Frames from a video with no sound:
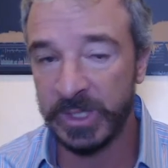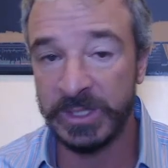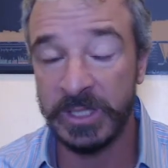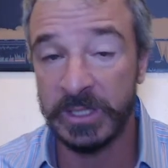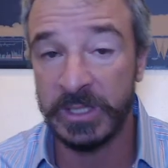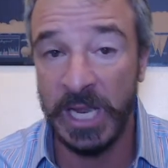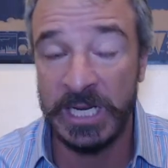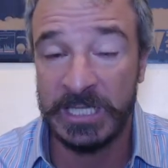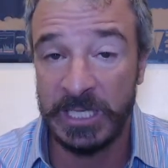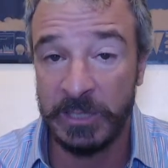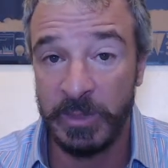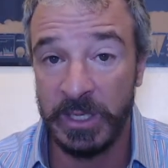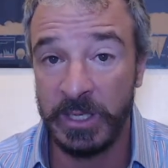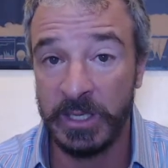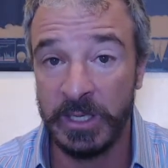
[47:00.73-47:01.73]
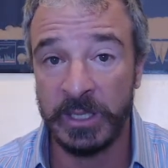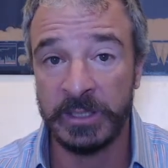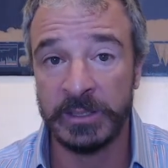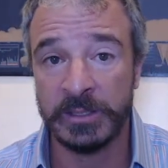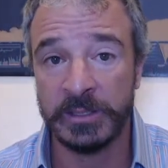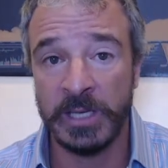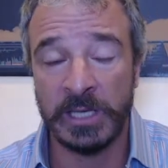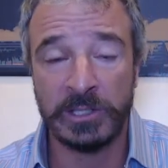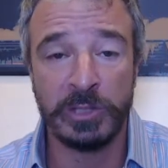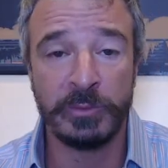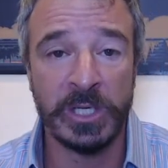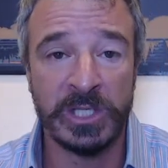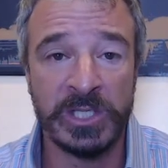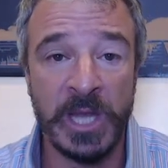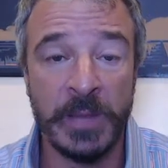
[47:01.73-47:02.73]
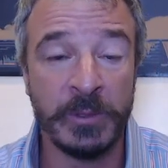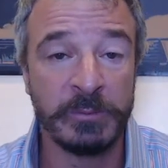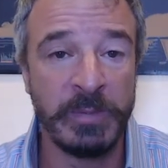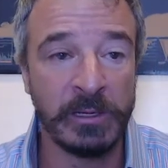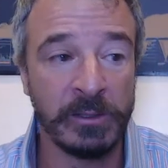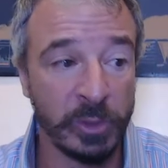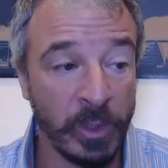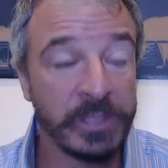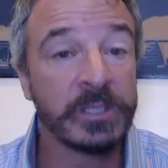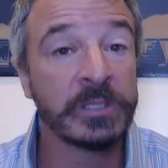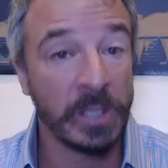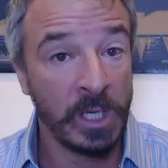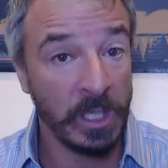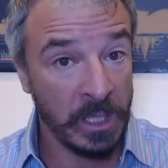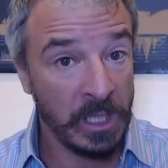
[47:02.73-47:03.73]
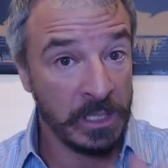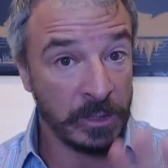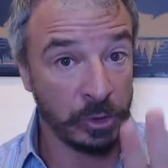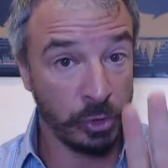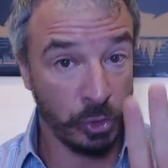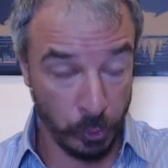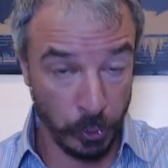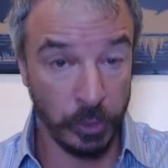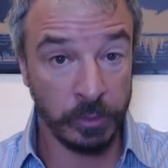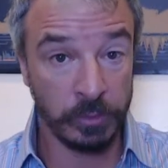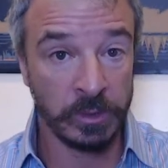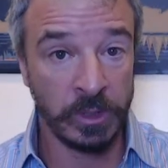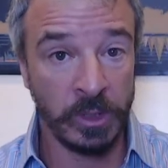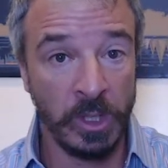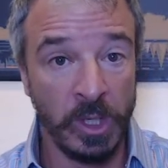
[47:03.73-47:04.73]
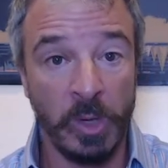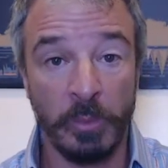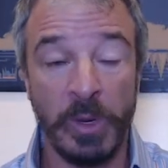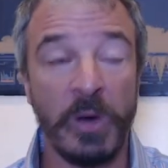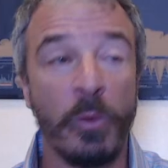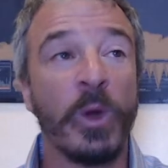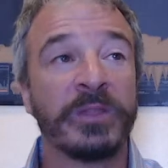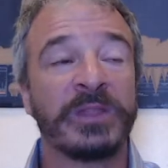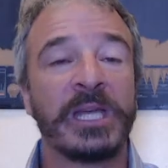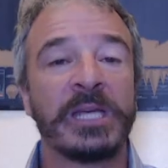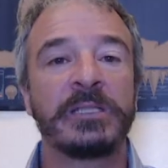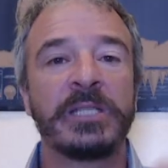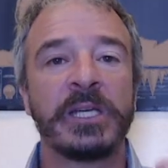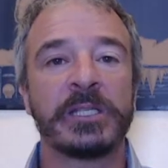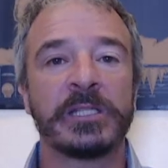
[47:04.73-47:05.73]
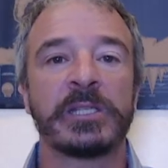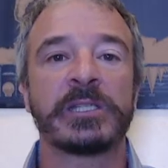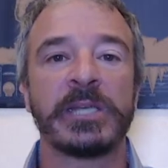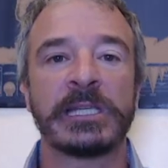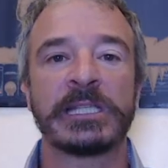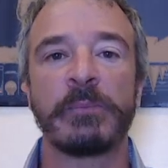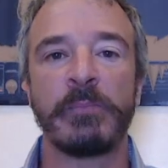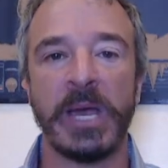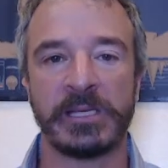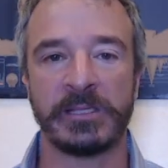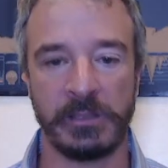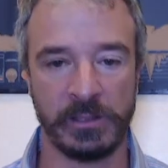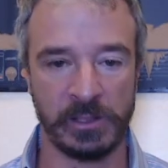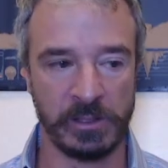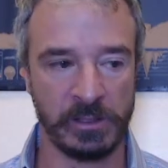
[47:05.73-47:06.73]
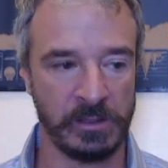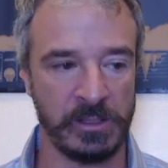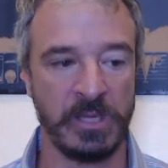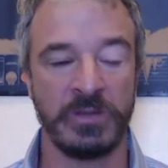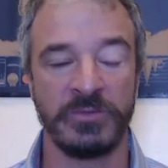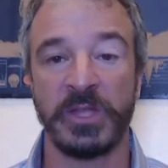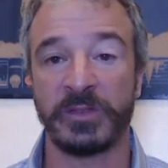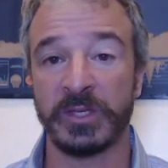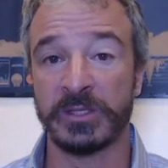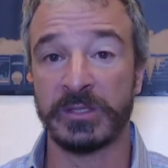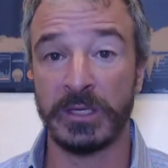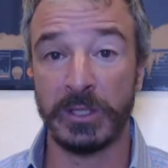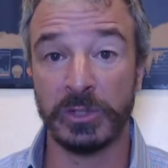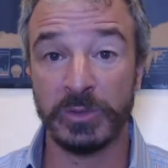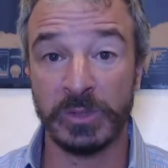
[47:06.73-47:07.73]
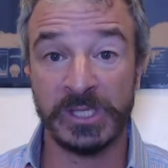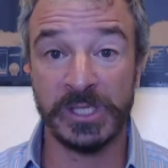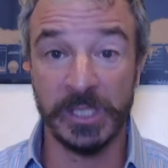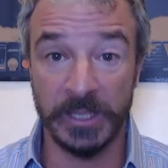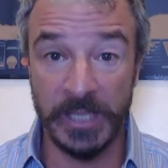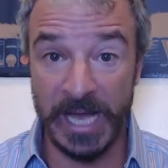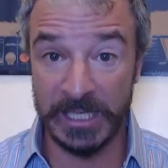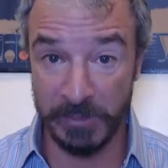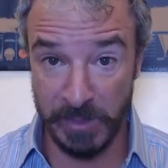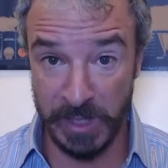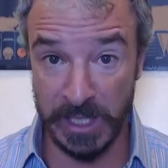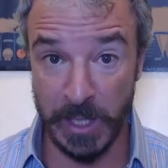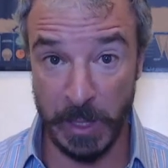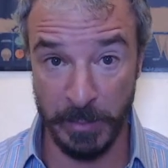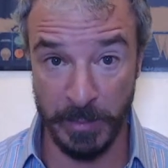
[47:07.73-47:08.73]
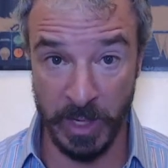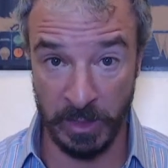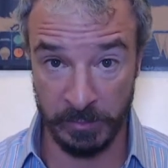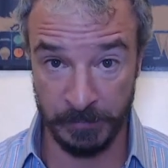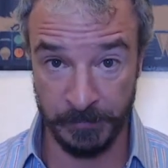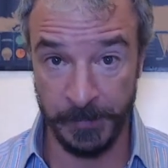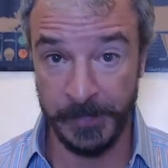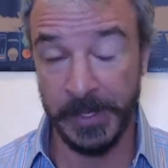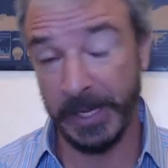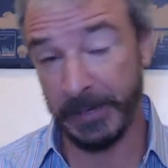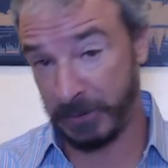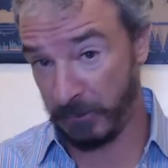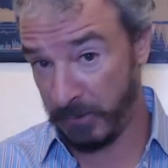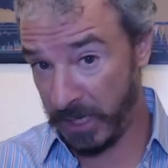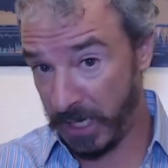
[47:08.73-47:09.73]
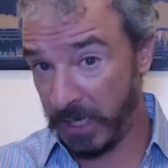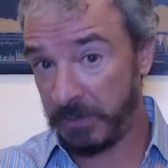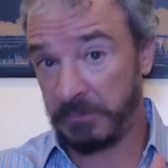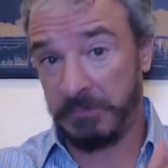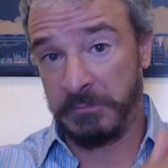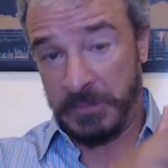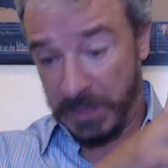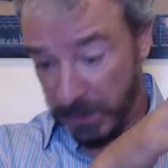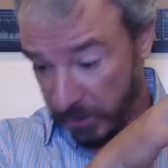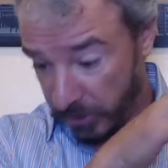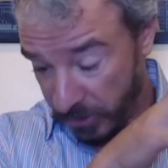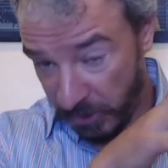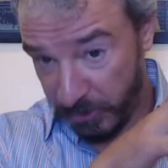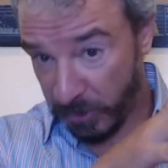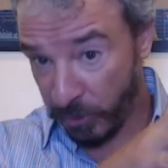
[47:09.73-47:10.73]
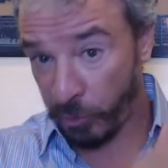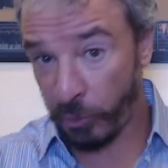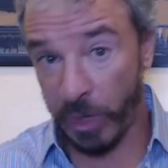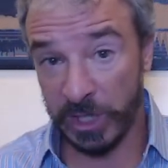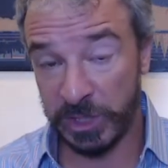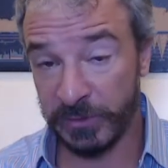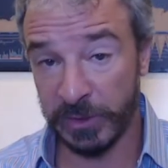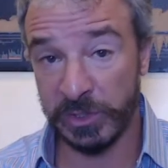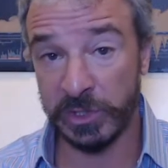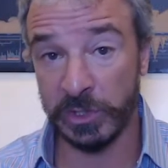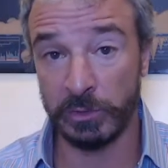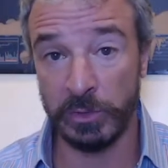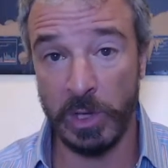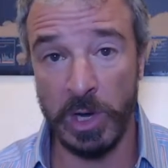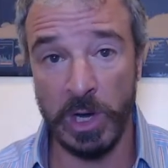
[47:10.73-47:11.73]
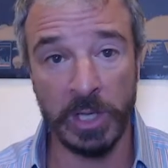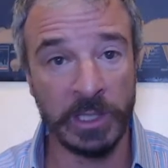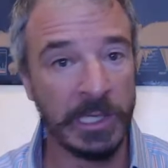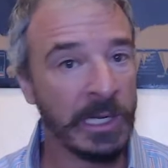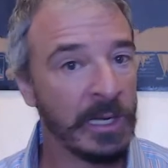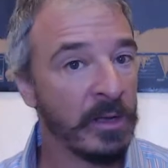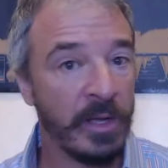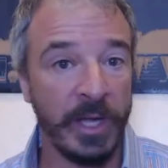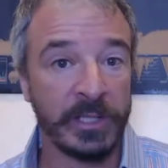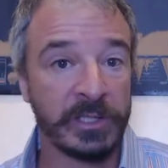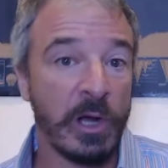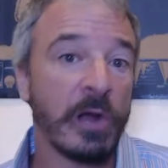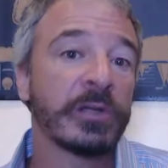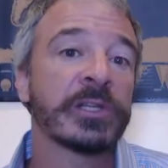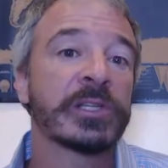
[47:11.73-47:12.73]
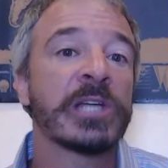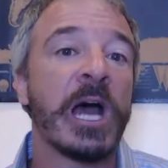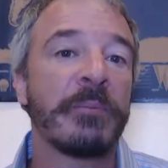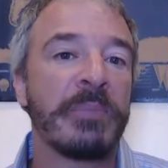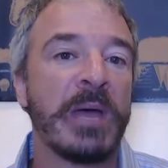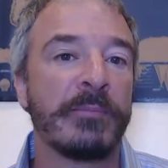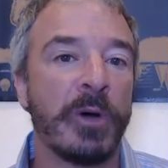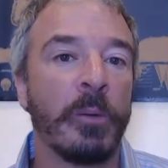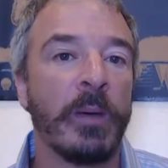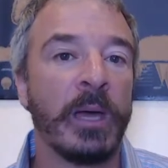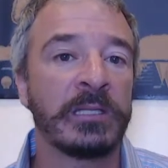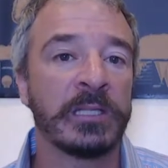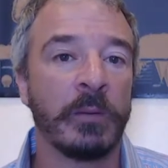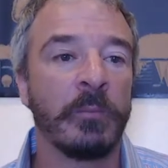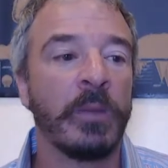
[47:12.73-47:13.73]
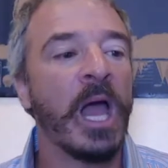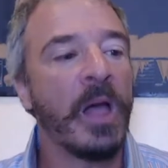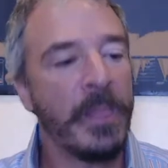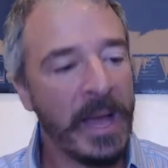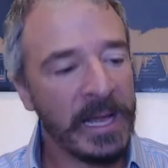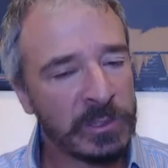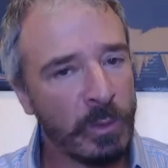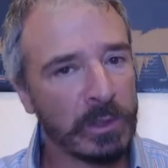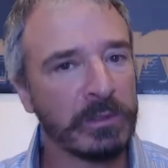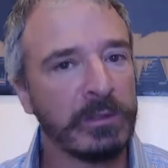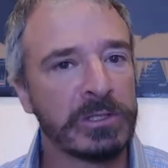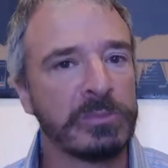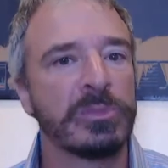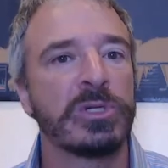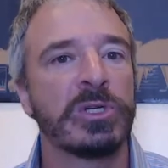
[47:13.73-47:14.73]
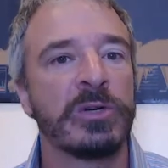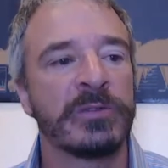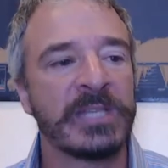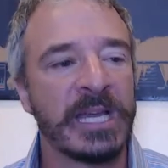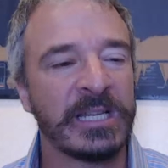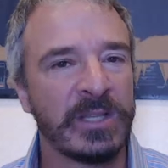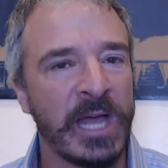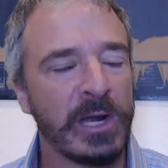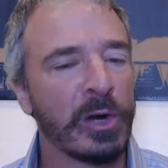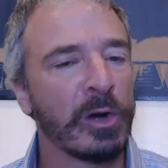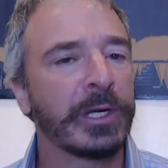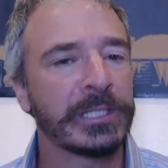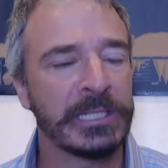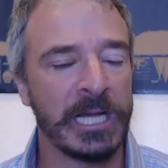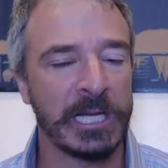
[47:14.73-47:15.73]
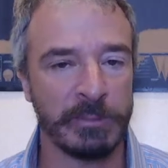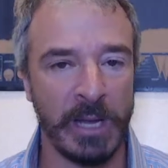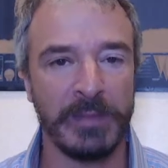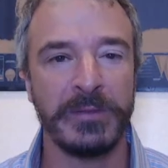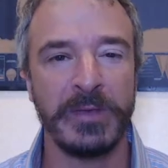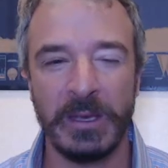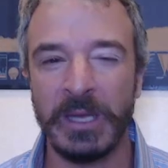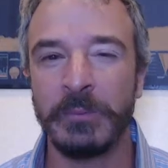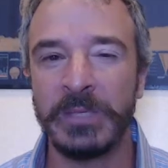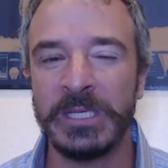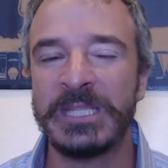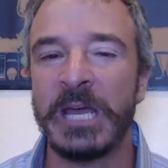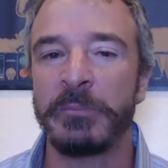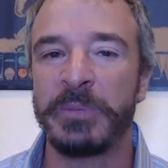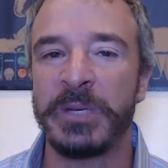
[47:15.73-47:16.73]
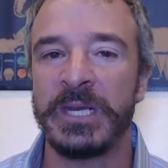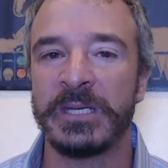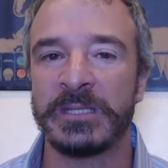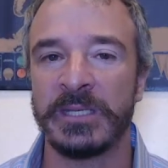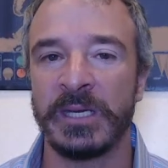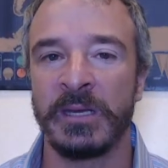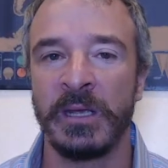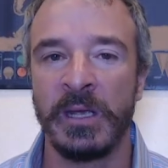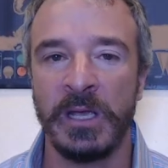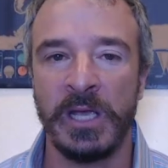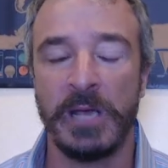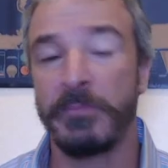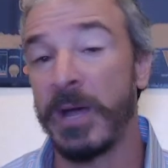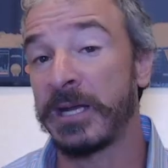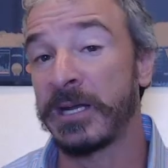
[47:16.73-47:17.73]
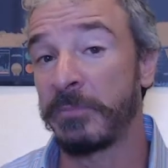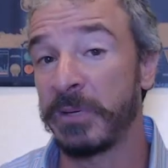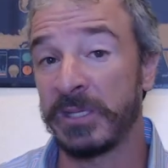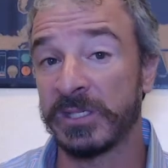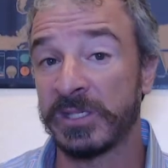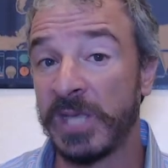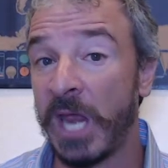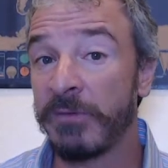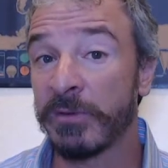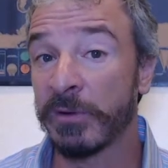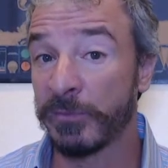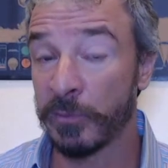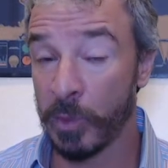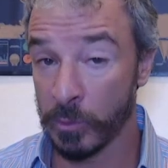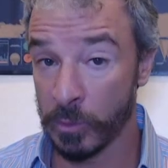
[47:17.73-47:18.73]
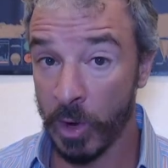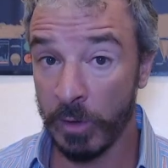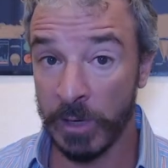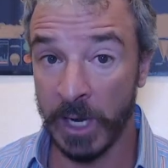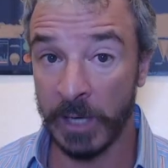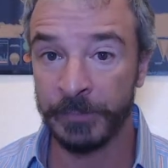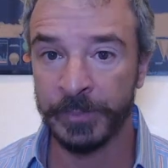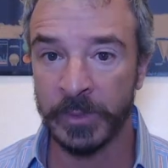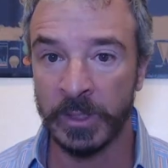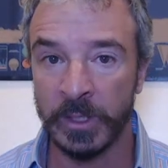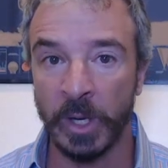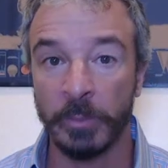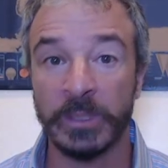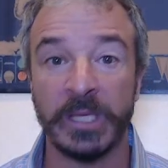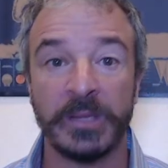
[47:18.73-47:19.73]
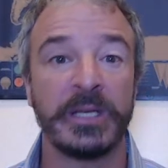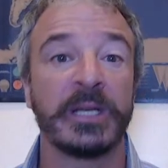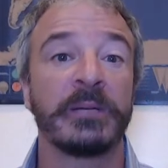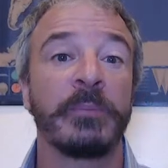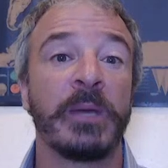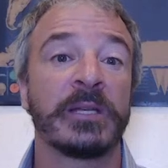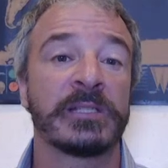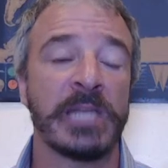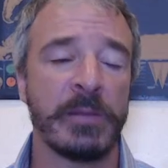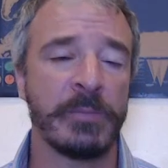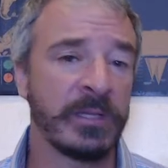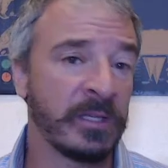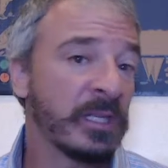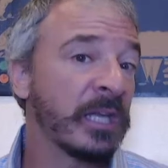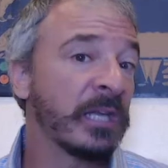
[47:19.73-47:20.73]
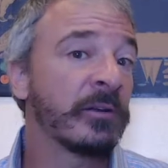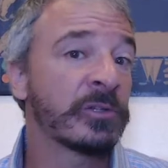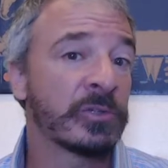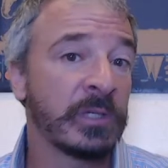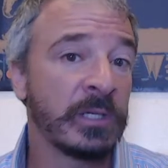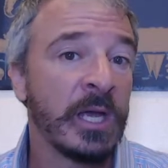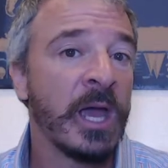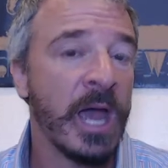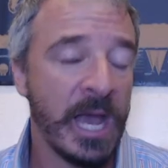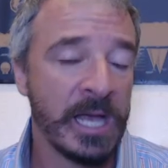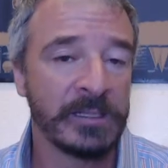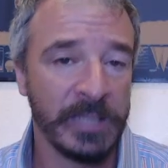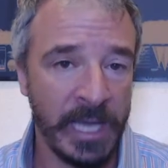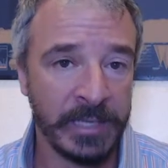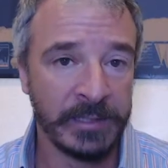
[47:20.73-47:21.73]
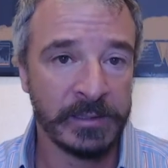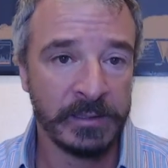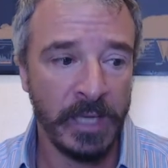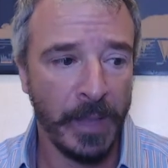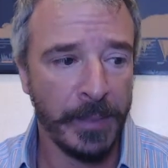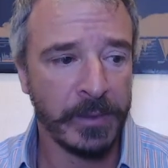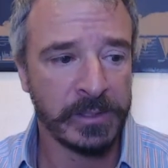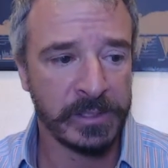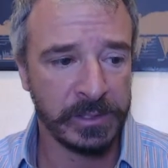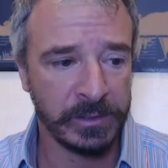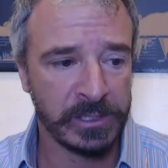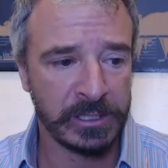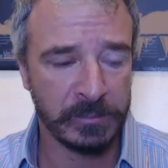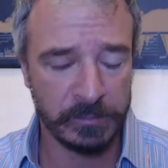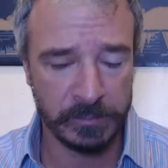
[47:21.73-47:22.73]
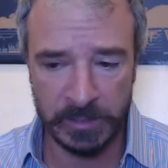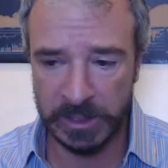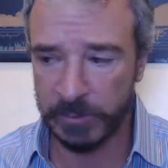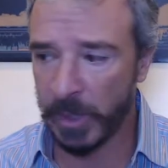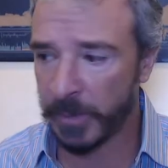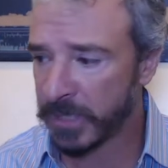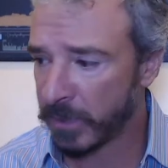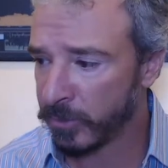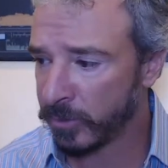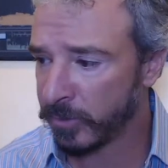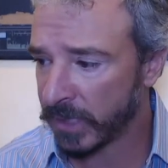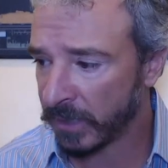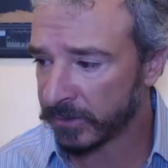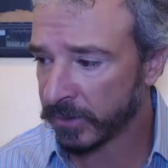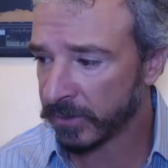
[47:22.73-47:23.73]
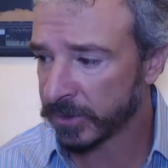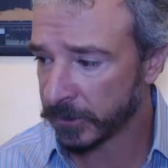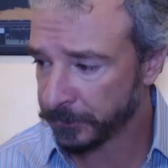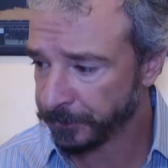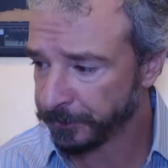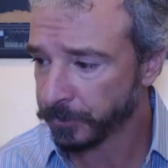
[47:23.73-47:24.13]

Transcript: says ACB is got too much debt. There's better choices. True, but what they did is they sent a message that this industry still has meat on the bone. And to me, the industry had been crushed for so long, it's hard to stop that momentum. And that's one of those moves. That earnings announcement, I think, is that piece that it might not be the savior for Aurora, but I think it made a statement that the industry has legs, and there's still some upside movement out there. So